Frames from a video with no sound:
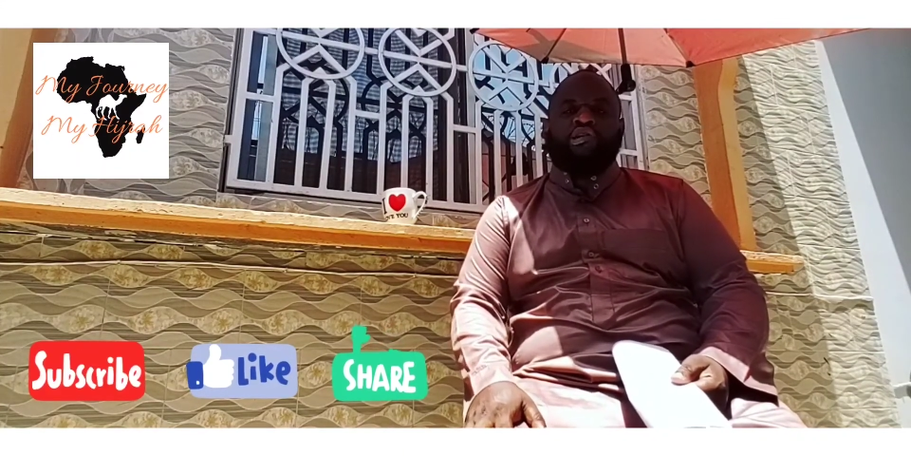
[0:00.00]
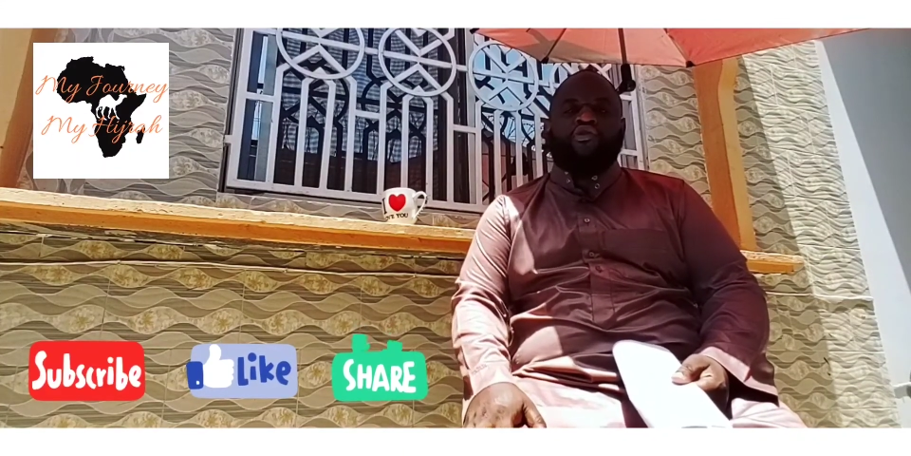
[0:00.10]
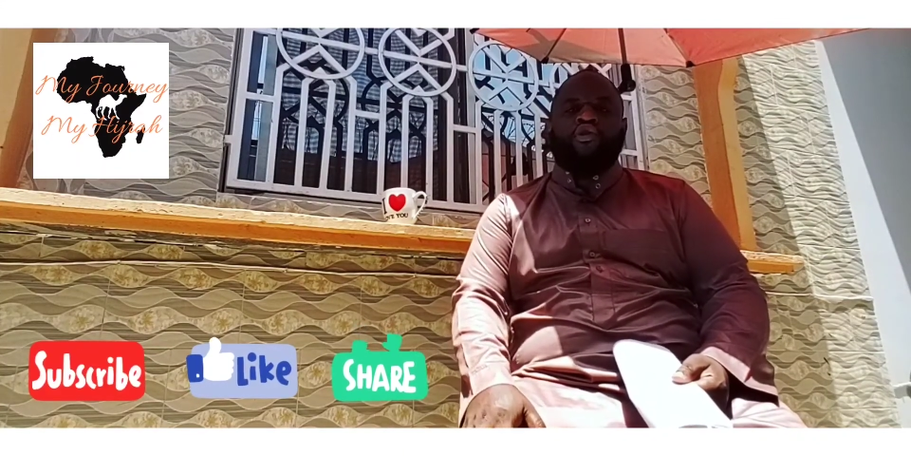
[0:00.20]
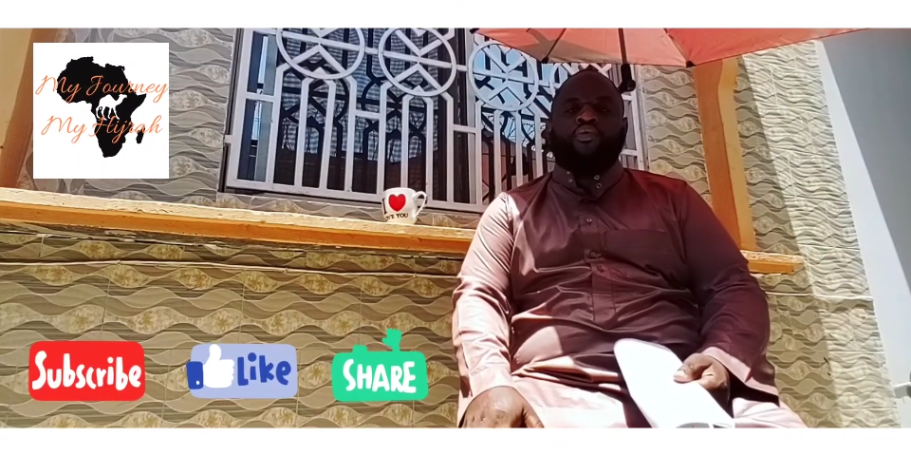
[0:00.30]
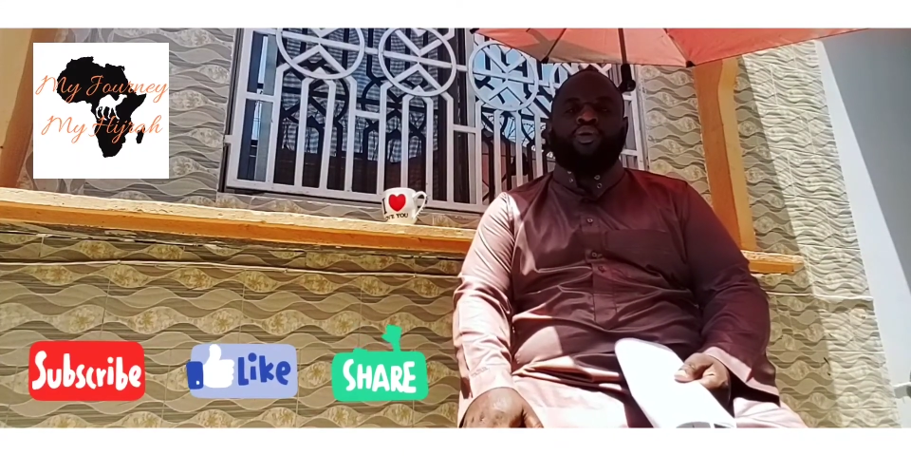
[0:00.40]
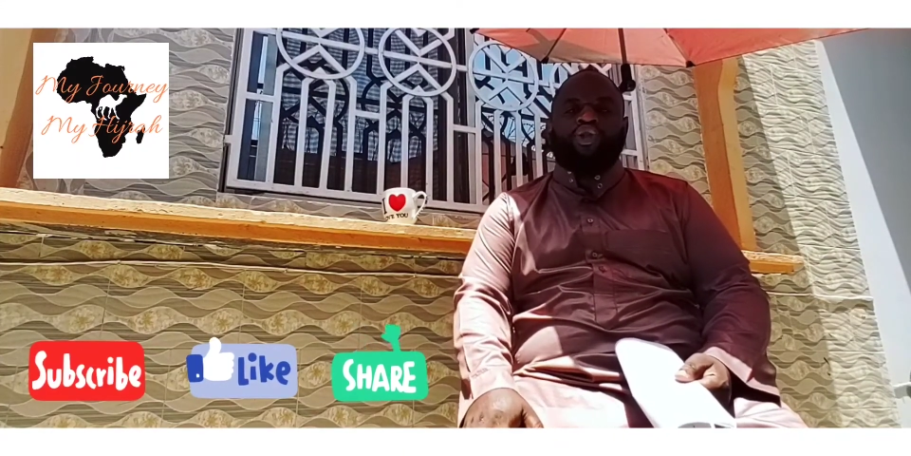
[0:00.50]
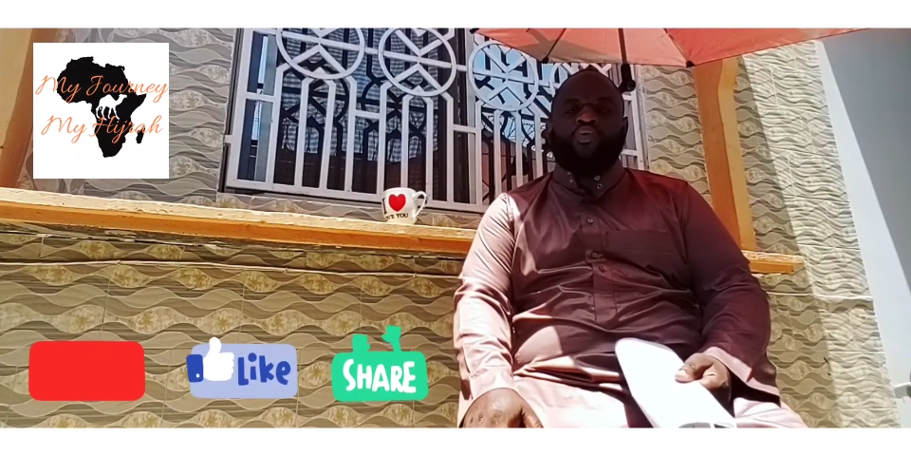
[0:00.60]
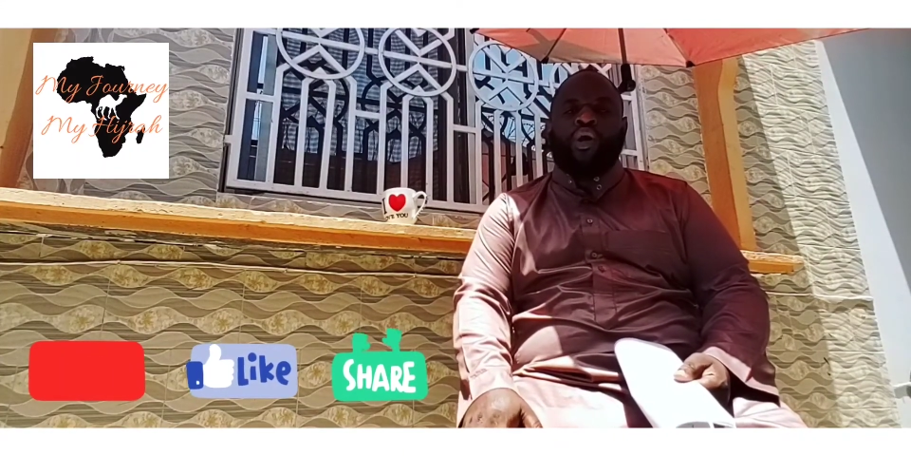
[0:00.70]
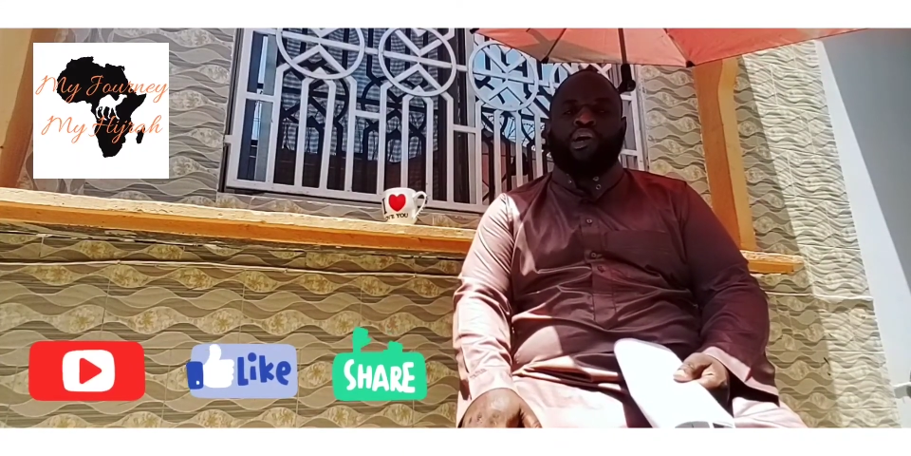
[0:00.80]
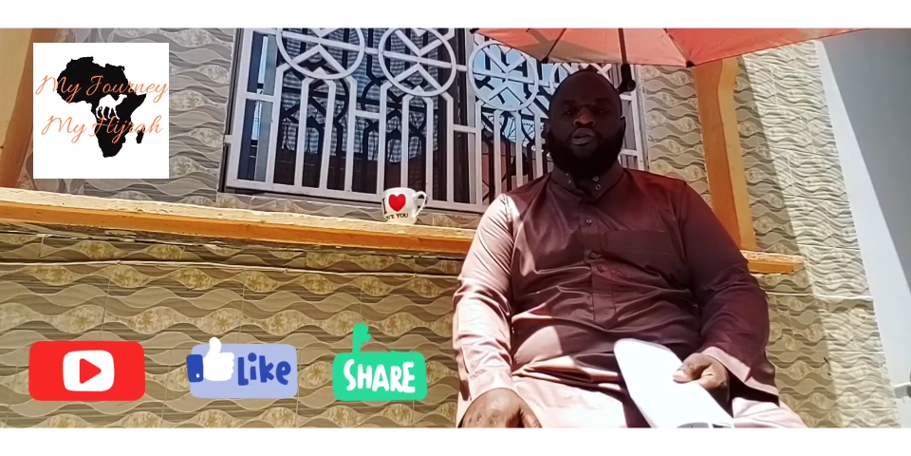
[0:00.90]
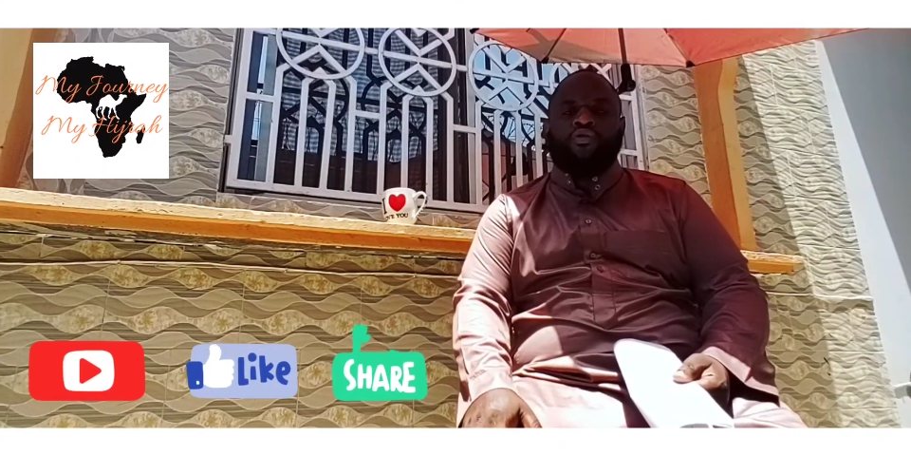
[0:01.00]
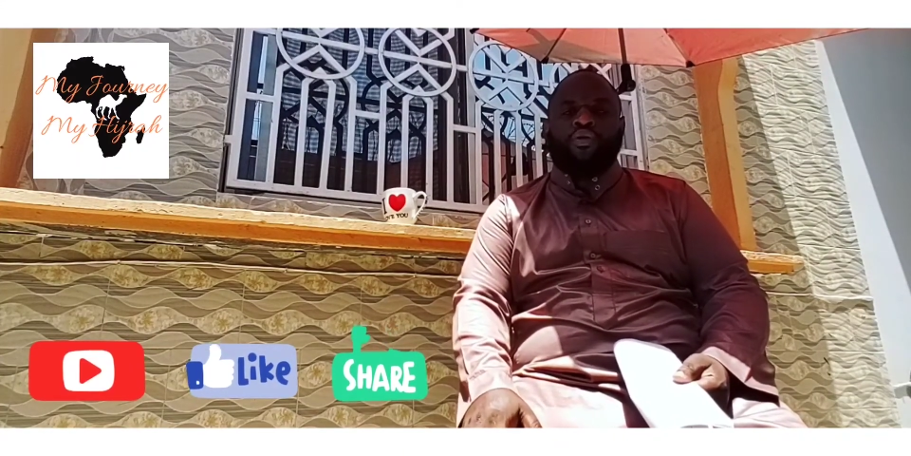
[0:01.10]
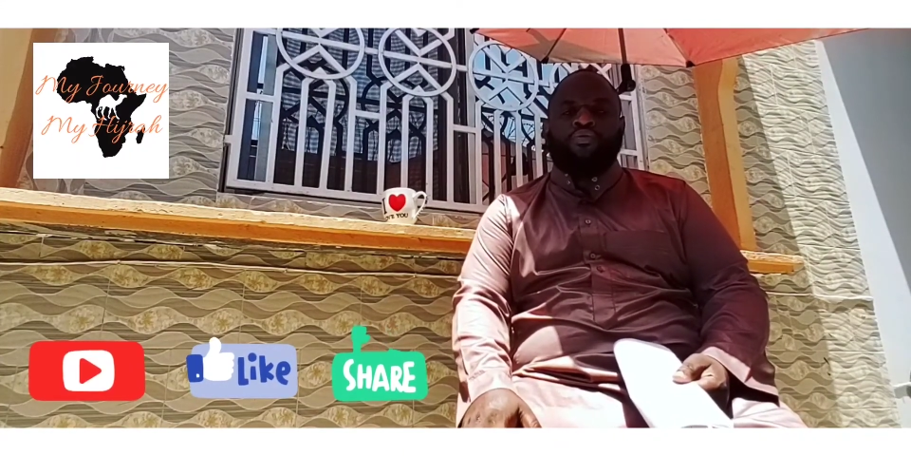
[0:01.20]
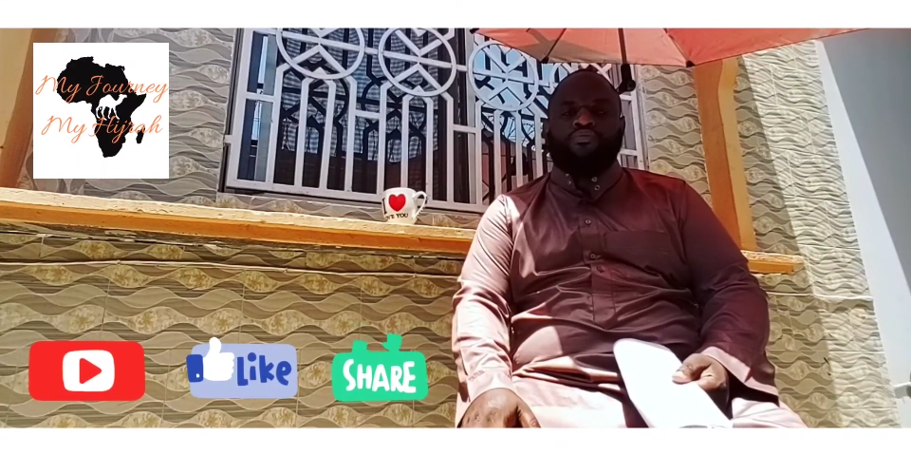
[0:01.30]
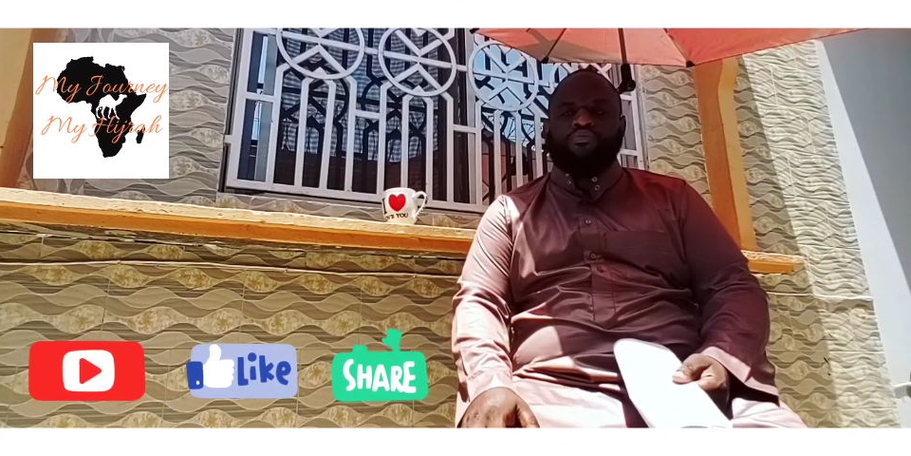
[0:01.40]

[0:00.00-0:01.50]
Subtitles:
growing what you want to grow